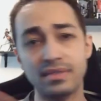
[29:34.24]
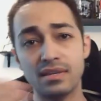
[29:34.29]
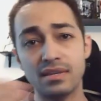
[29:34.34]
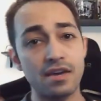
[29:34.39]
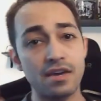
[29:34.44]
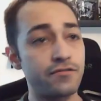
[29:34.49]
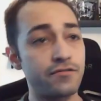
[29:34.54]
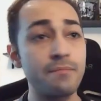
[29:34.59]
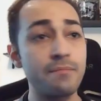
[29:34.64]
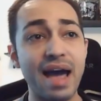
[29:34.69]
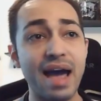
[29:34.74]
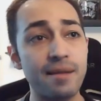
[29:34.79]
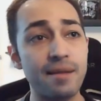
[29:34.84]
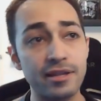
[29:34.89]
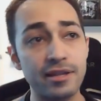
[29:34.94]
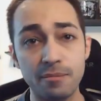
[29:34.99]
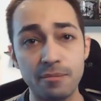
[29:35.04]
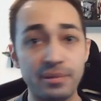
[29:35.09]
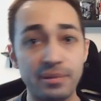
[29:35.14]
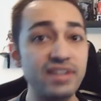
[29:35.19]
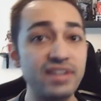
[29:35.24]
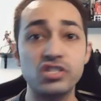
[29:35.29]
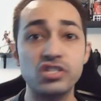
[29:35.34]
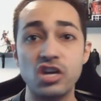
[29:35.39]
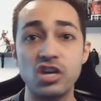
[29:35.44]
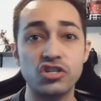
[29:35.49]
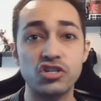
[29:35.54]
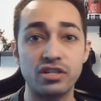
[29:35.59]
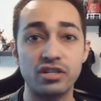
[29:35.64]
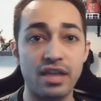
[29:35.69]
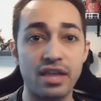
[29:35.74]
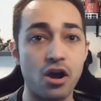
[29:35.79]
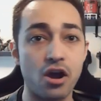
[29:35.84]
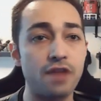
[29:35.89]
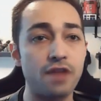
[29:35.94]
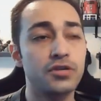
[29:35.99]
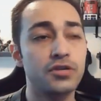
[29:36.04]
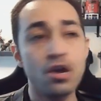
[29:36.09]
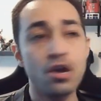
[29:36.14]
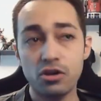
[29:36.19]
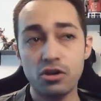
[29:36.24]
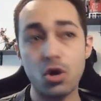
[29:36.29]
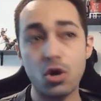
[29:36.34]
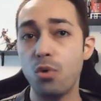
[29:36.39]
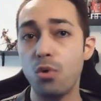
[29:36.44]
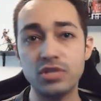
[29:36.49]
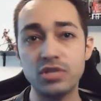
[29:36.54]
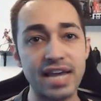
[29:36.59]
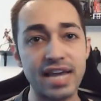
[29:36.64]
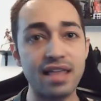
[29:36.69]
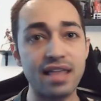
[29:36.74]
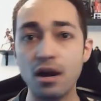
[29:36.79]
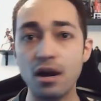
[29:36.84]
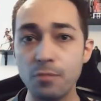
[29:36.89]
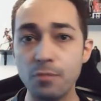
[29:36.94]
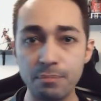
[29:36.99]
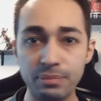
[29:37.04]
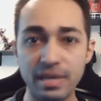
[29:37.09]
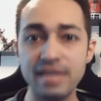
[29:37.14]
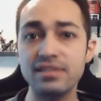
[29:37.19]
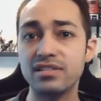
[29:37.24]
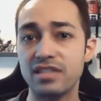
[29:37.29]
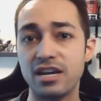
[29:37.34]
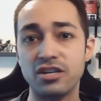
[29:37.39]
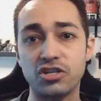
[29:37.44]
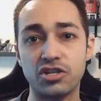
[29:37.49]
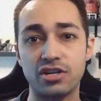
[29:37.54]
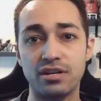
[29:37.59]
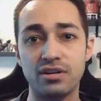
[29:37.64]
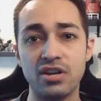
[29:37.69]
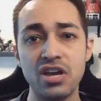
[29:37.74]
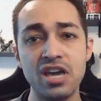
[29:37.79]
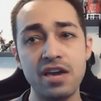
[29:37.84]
If you're mad about the PlayStation layoffs, go take that up with PlayStation.